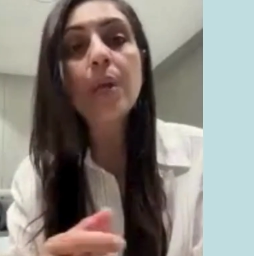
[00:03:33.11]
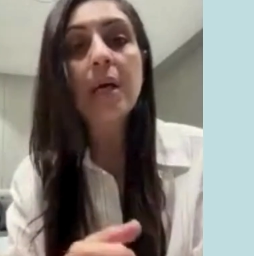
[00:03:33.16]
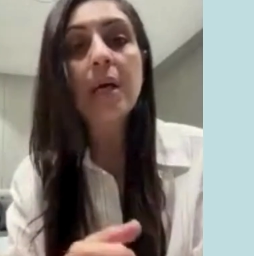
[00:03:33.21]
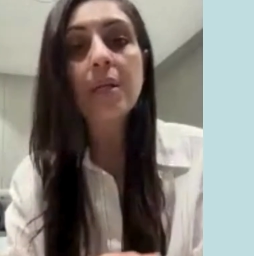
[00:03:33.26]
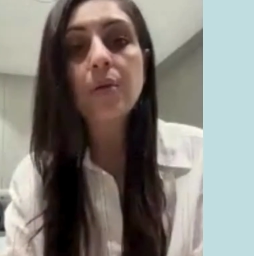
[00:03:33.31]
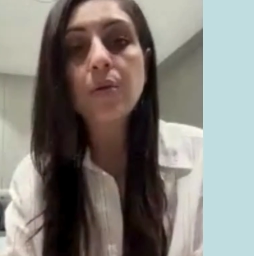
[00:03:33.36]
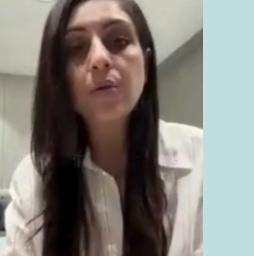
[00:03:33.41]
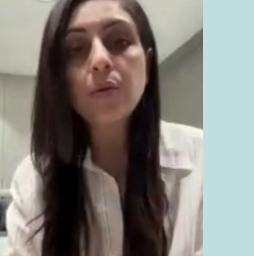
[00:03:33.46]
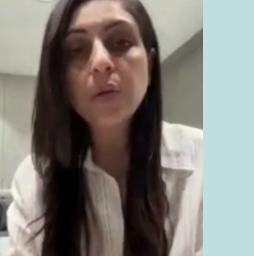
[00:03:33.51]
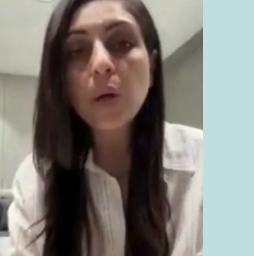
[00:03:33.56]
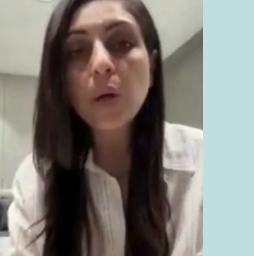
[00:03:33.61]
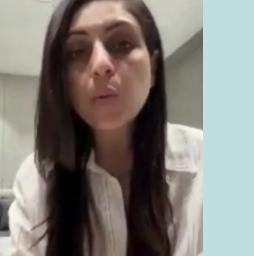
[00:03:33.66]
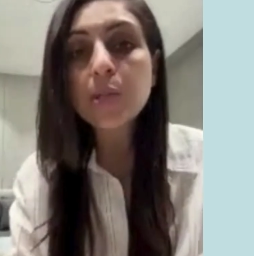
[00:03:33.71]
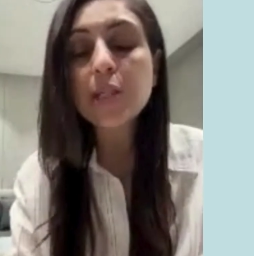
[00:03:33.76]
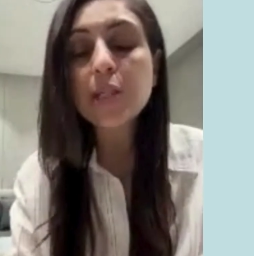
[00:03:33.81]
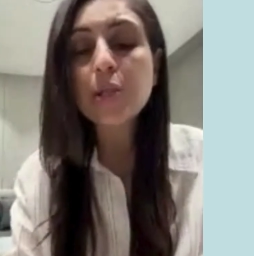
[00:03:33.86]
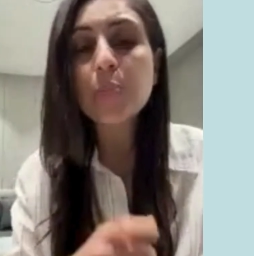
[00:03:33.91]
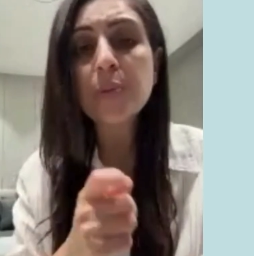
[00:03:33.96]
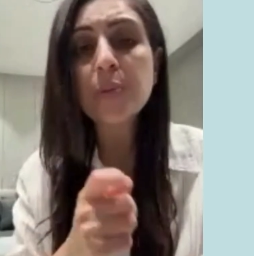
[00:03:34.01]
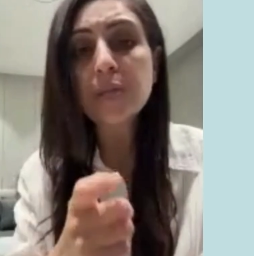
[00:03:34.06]
that you know there was
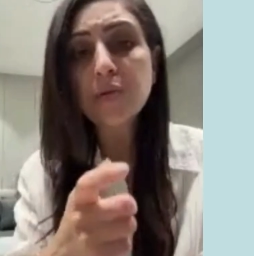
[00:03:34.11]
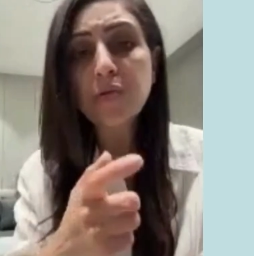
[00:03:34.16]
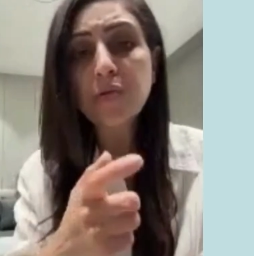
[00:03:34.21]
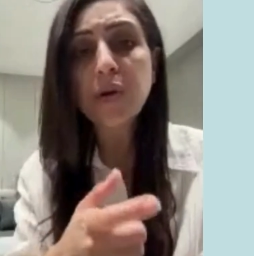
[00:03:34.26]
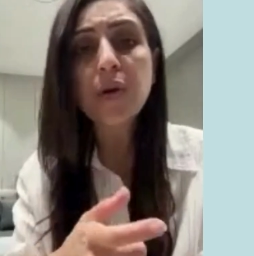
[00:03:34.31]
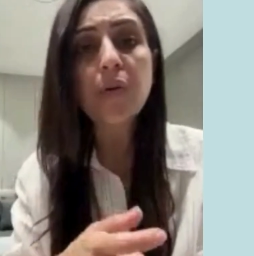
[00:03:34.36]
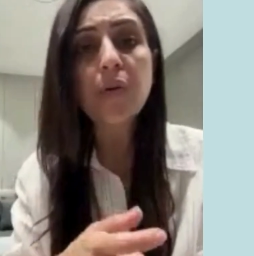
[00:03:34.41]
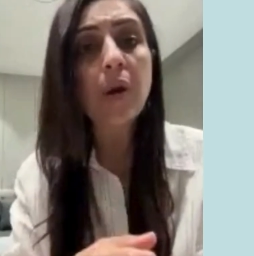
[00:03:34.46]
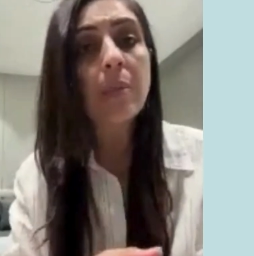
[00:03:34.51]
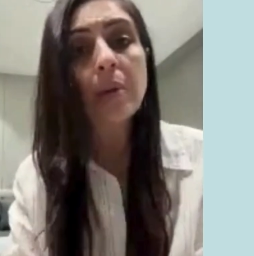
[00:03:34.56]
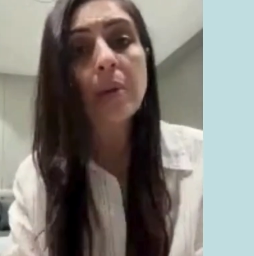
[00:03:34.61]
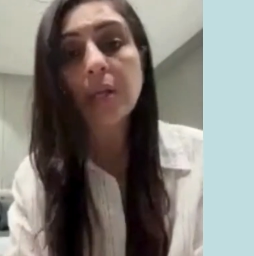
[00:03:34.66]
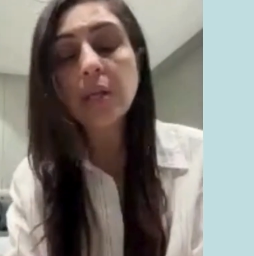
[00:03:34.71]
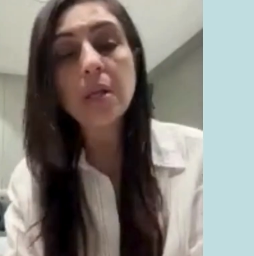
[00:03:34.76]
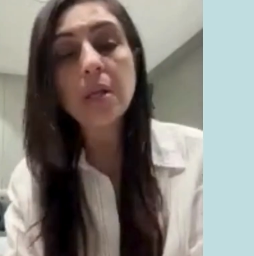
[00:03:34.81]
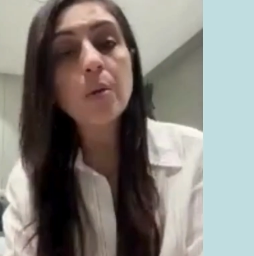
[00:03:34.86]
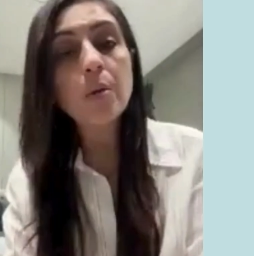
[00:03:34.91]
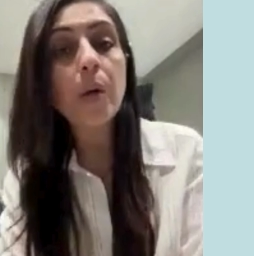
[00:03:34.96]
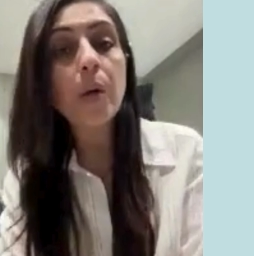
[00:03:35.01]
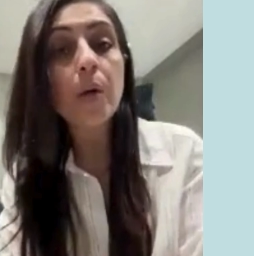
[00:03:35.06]
a specific remedy
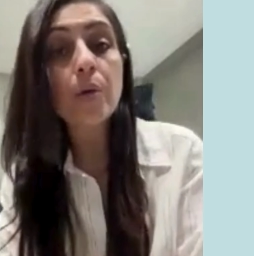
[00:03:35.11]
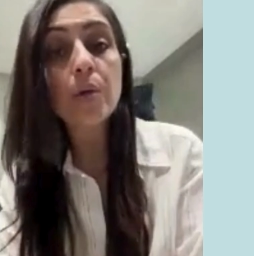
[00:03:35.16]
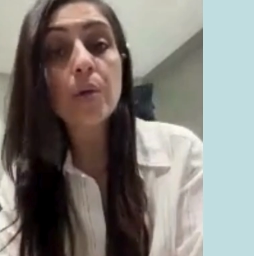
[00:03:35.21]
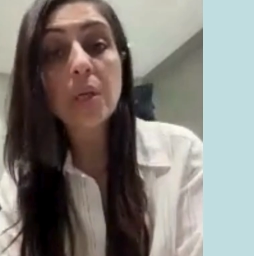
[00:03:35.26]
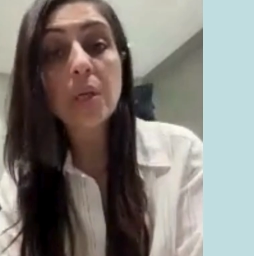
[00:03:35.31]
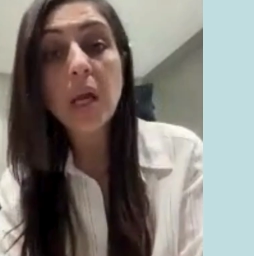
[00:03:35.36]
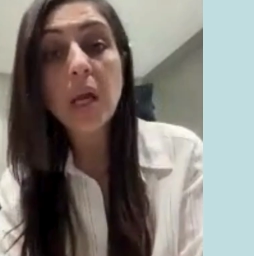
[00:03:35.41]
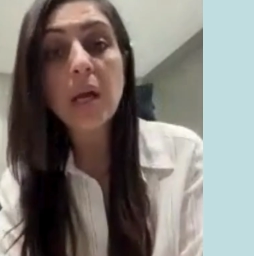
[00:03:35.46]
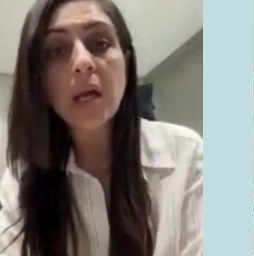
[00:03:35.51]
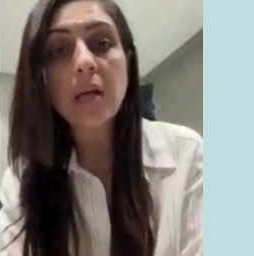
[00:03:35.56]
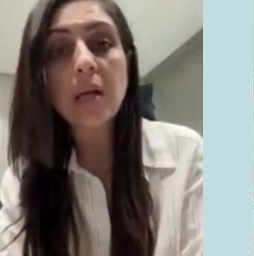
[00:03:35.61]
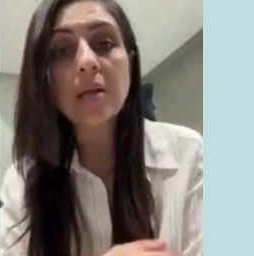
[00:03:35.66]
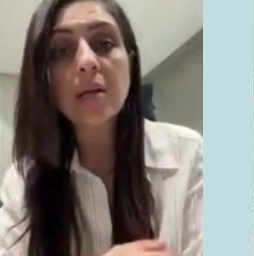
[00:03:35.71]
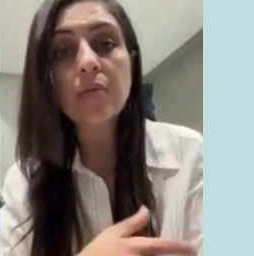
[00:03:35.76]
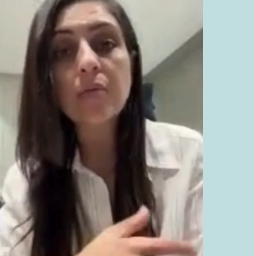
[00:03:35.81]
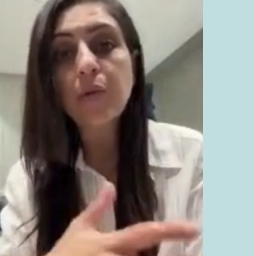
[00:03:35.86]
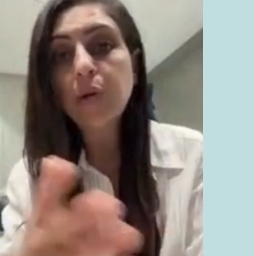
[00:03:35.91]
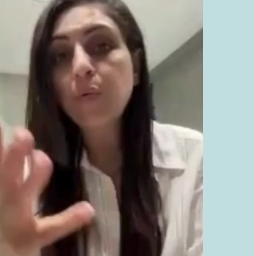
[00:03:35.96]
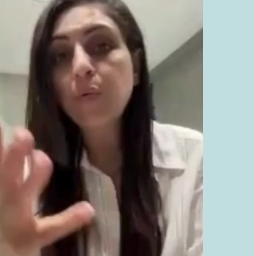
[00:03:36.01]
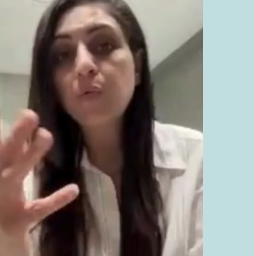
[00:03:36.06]
that we could take
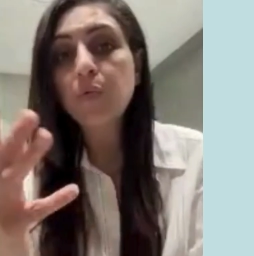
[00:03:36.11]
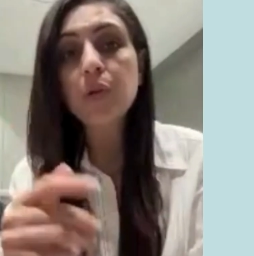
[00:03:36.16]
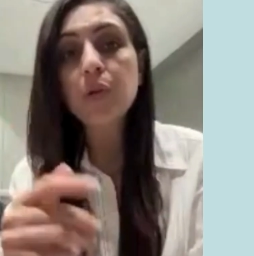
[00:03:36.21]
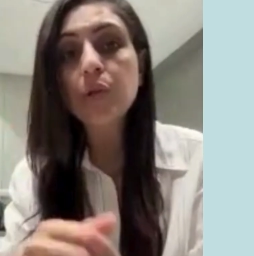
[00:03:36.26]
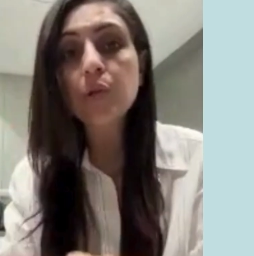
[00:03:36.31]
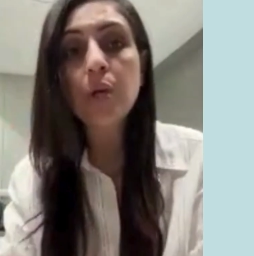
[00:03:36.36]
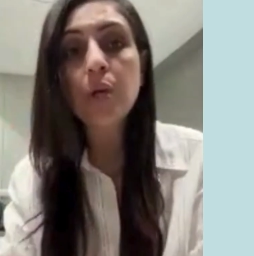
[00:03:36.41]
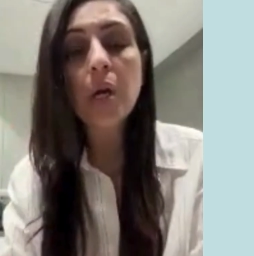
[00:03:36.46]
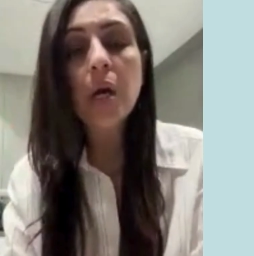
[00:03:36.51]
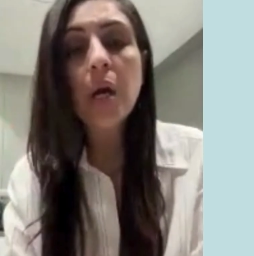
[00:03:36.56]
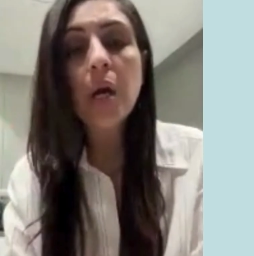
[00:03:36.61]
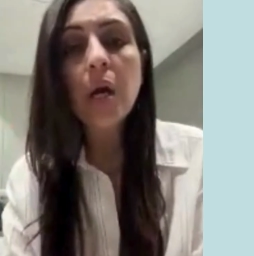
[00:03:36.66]
and be, which